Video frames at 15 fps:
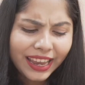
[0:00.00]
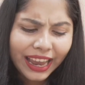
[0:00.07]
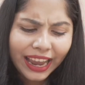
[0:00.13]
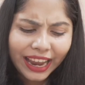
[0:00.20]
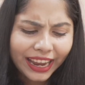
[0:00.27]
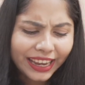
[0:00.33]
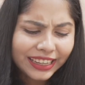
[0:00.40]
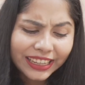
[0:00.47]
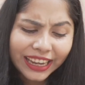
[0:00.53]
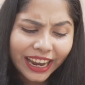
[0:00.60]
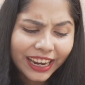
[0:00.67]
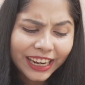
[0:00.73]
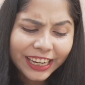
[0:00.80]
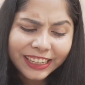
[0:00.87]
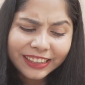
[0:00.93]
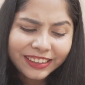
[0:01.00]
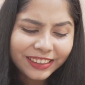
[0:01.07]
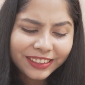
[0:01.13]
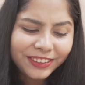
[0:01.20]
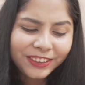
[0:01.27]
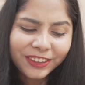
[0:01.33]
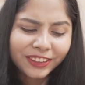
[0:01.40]
I
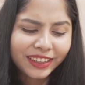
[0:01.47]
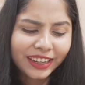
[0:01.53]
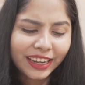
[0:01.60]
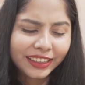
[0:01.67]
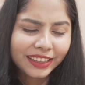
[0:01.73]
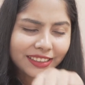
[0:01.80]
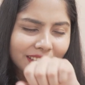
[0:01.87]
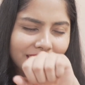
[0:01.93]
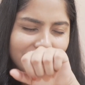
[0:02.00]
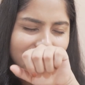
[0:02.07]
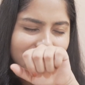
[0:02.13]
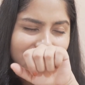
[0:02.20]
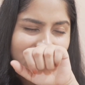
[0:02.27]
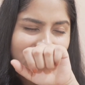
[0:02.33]
do not like the scent.